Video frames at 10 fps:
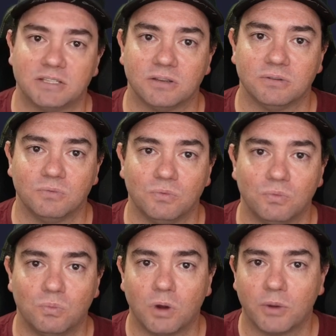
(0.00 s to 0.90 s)
So
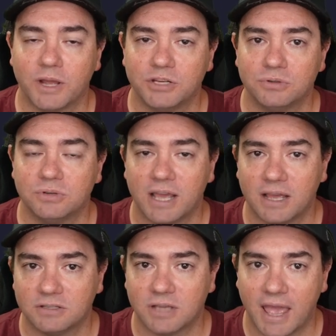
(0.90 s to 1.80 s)
what do I do now to